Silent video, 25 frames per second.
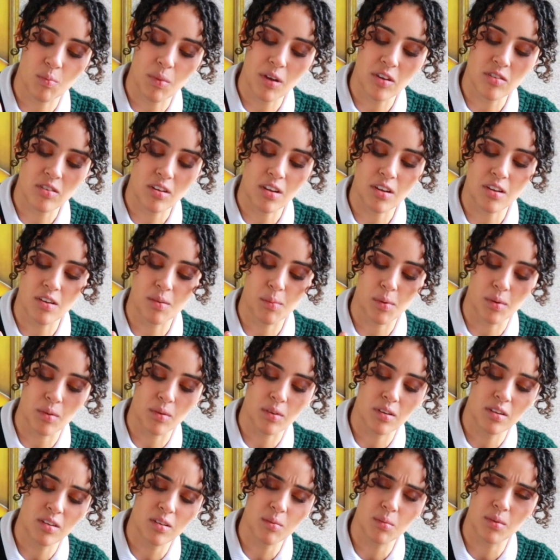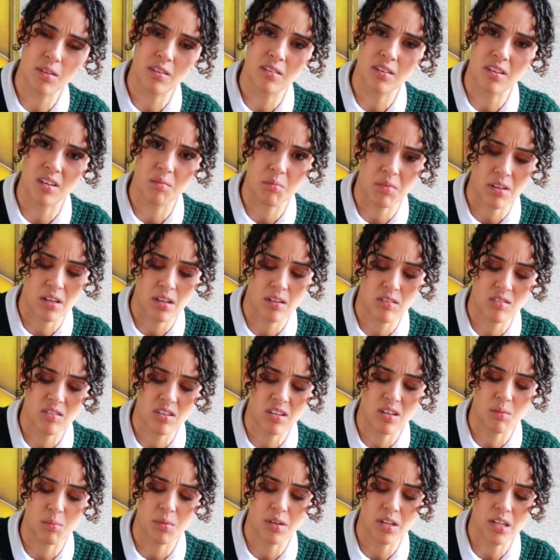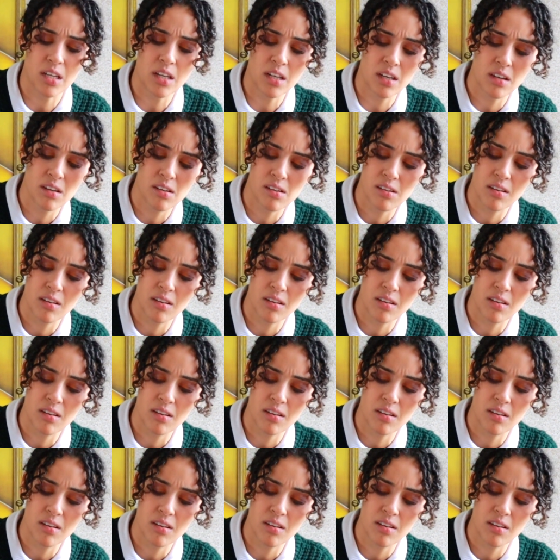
smells a little bit cinnamony.